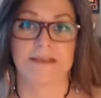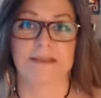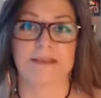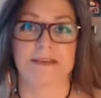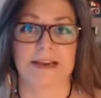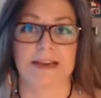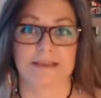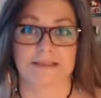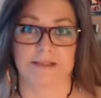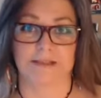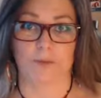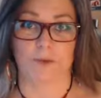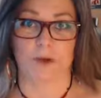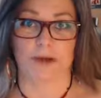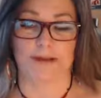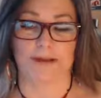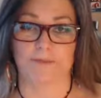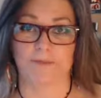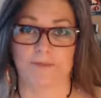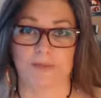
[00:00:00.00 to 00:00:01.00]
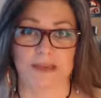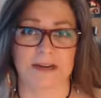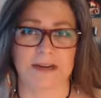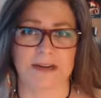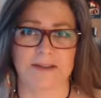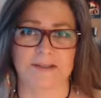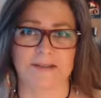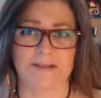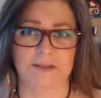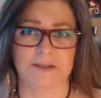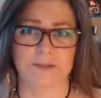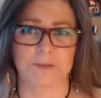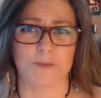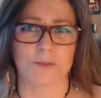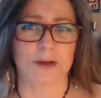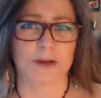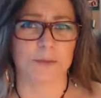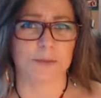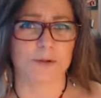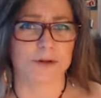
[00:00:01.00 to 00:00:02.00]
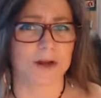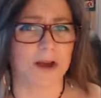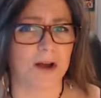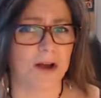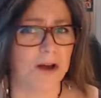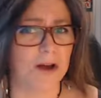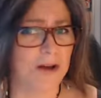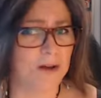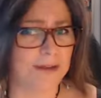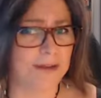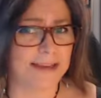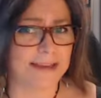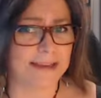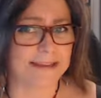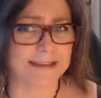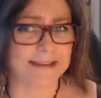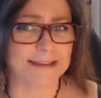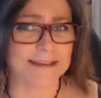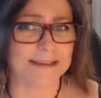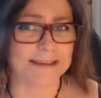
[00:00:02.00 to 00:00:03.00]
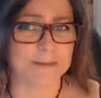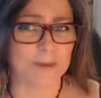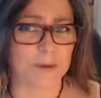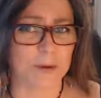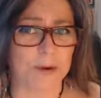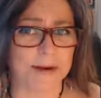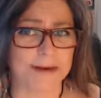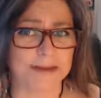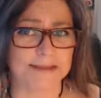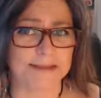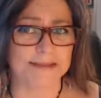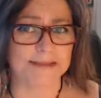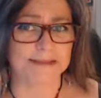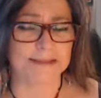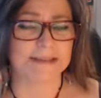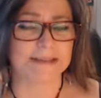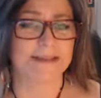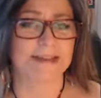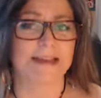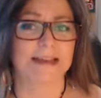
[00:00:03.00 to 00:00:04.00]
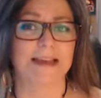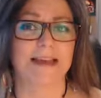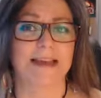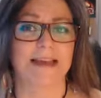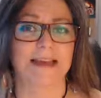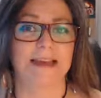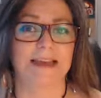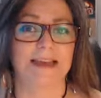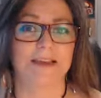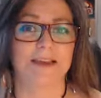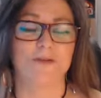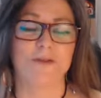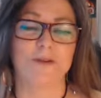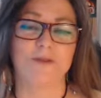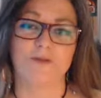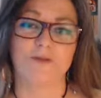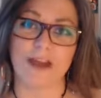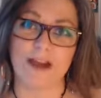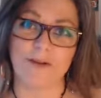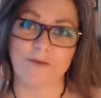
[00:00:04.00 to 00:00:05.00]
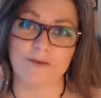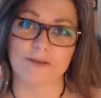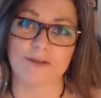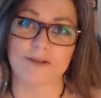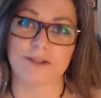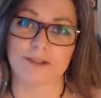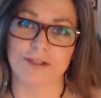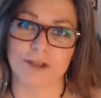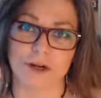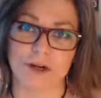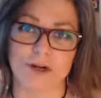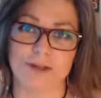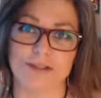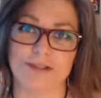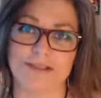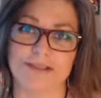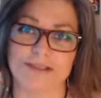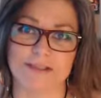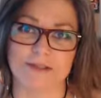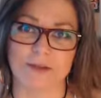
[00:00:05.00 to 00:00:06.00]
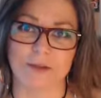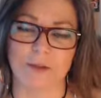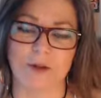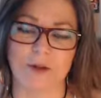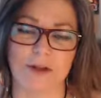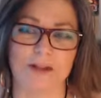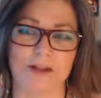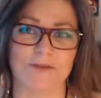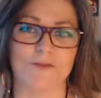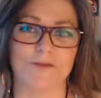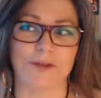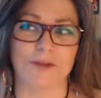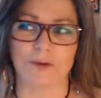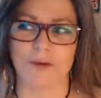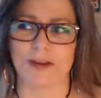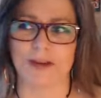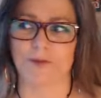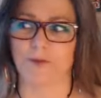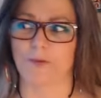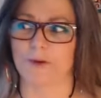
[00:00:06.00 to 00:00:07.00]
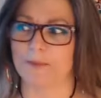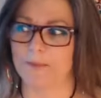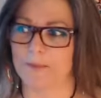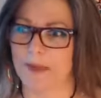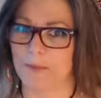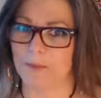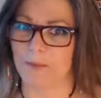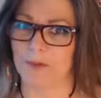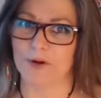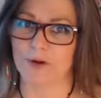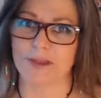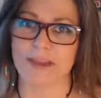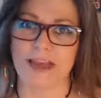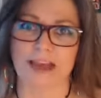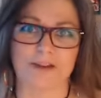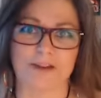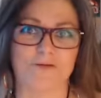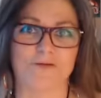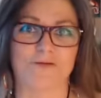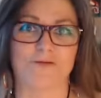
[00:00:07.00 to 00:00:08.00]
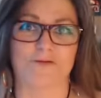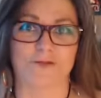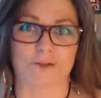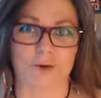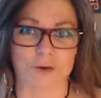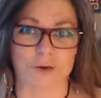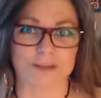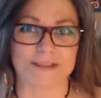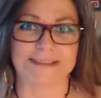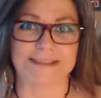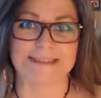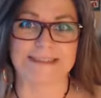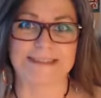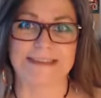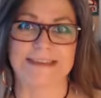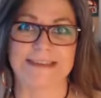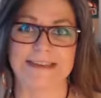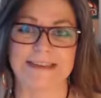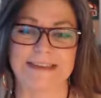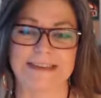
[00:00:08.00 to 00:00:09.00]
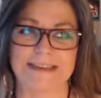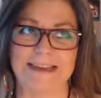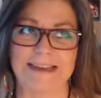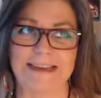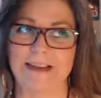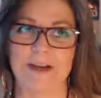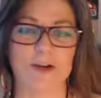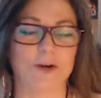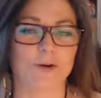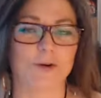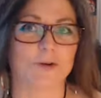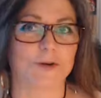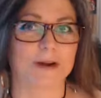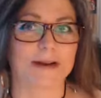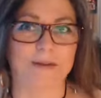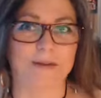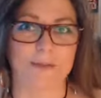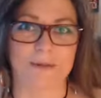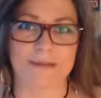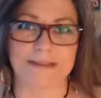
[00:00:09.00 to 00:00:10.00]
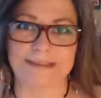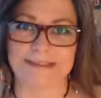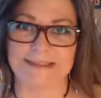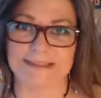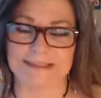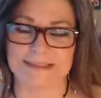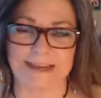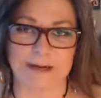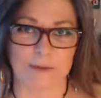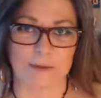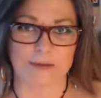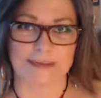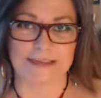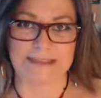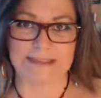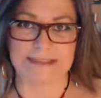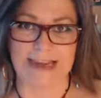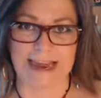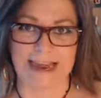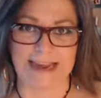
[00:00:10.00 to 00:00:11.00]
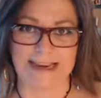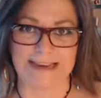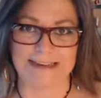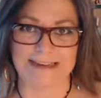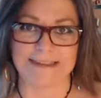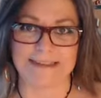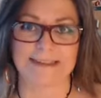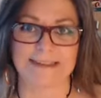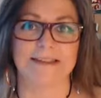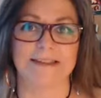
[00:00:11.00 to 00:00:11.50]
The next one, and I assume we would all get this point, if you've ever started school, if you can remember that first incredibly scary day,